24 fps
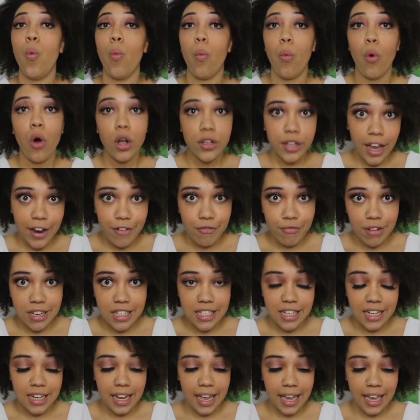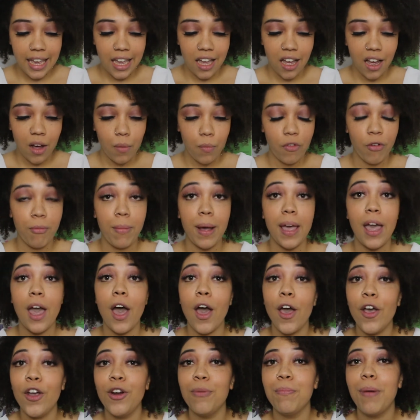what I've written here for my
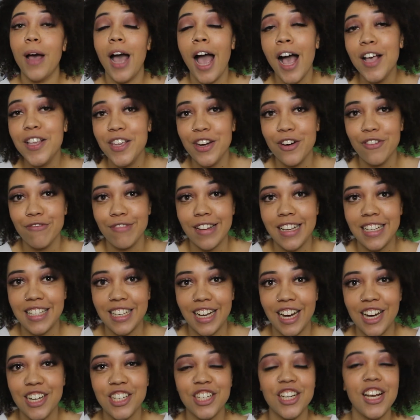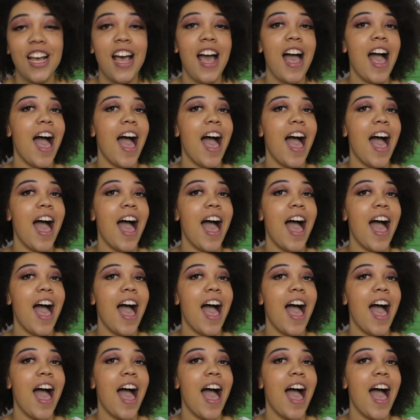own personal research,